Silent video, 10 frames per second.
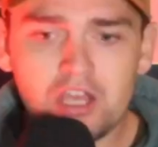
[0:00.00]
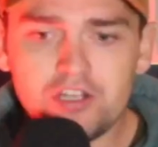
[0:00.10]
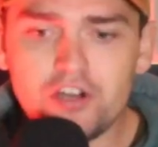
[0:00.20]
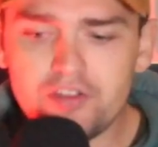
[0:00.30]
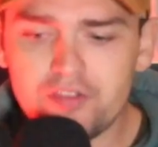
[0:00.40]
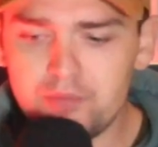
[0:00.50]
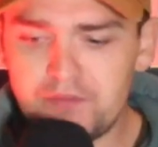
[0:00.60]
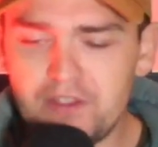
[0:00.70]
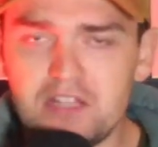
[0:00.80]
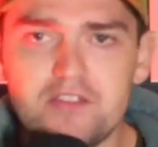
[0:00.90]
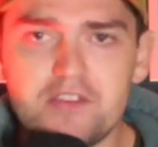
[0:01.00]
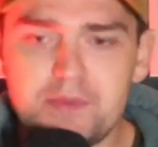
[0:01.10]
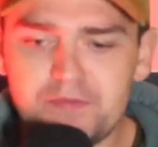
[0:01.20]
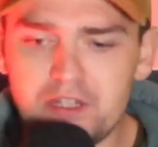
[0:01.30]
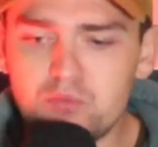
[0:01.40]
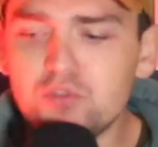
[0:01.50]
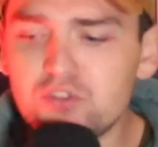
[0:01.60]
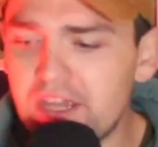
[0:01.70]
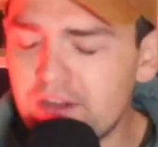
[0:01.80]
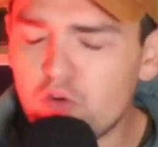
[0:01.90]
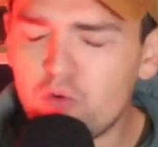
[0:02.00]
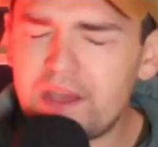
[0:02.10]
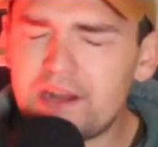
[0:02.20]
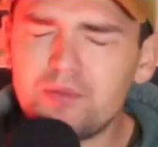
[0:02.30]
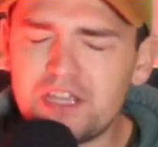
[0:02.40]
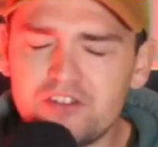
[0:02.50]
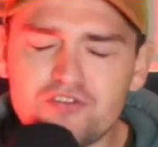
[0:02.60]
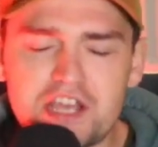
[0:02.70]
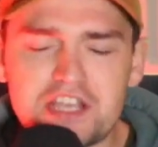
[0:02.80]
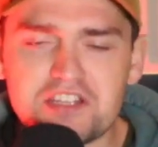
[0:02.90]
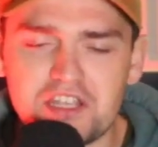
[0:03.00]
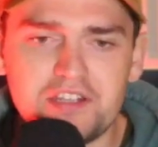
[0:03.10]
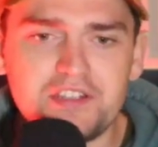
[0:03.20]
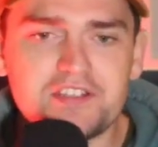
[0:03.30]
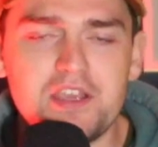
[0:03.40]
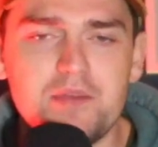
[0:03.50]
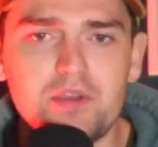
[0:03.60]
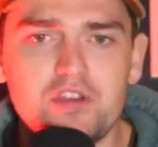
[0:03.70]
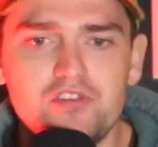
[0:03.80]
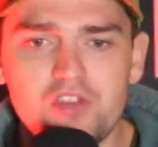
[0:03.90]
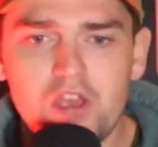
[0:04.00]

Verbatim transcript: Now to the midfield. The midfield was incredibly interesting in this game because